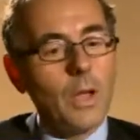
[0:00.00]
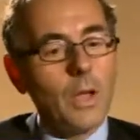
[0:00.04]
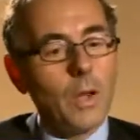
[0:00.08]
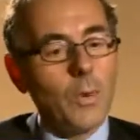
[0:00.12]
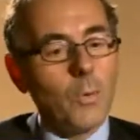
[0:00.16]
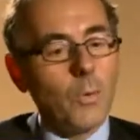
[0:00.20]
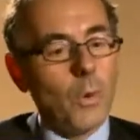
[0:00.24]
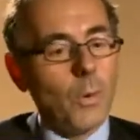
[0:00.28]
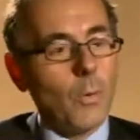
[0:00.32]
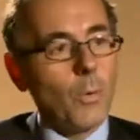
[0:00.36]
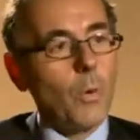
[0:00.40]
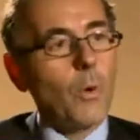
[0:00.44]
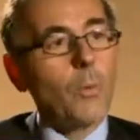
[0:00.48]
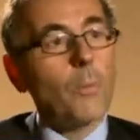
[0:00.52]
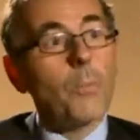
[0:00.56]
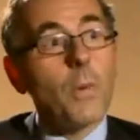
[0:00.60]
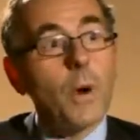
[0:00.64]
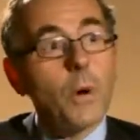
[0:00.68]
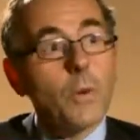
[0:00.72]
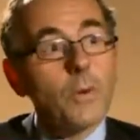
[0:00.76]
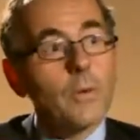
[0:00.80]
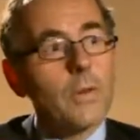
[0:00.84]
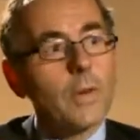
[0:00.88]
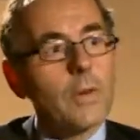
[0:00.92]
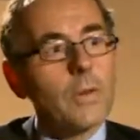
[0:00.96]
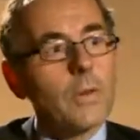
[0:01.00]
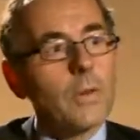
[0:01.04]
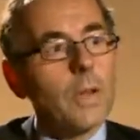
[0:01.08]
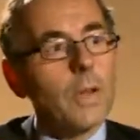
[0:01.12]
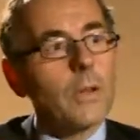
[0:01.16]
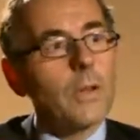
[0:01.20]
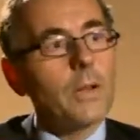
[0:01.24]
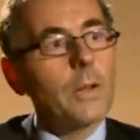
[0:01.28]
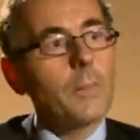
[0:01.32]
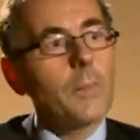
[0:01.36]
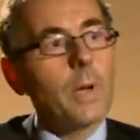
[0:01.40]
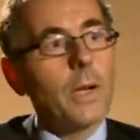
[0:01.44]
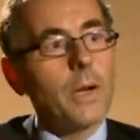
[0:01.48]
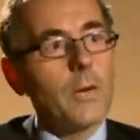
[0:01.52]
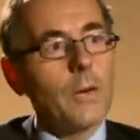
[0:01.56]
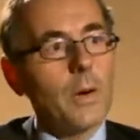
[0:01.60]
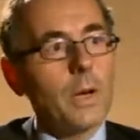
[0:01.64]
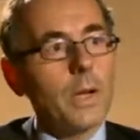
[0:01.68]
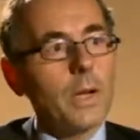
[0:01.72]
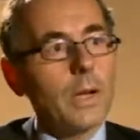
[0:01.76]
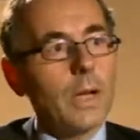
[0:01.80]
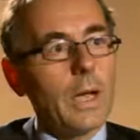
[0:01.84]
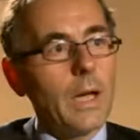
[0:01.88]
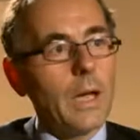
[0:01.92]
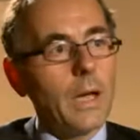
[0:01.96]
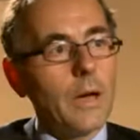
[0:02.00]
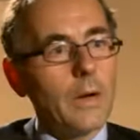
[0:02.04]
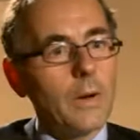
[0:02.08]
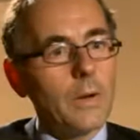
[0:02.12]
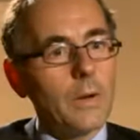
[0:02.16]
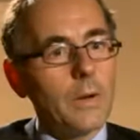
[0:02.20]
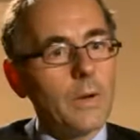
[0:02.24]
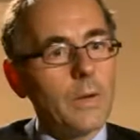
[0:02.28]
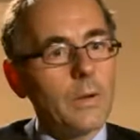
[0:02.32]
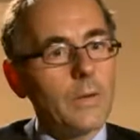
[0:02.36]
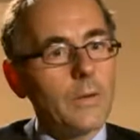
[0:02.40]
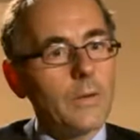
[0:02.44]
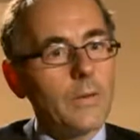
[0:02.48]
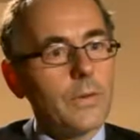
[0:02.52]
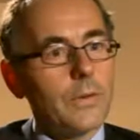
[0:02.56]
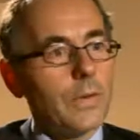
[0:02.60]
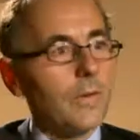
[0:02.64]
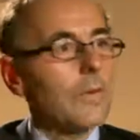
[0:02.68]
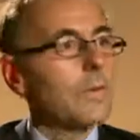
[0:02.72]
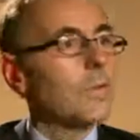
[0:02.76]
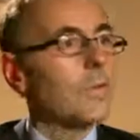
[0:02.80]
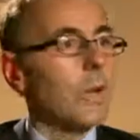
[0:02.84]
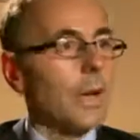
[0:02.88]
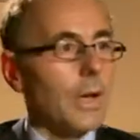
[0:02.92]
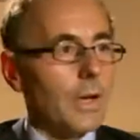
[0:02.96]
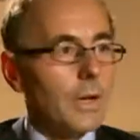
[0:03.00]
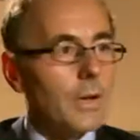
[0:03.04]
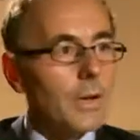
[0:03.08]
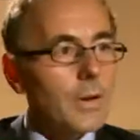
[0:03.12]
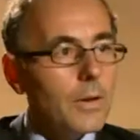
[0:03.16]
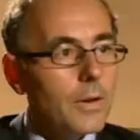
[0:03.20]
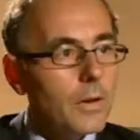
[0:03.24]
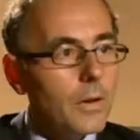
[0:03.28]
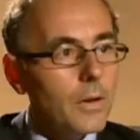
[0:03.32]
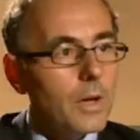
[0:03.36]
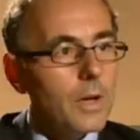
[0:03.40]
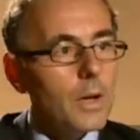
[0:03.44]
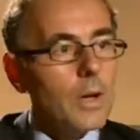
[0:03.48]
what we're most excited about right now is China.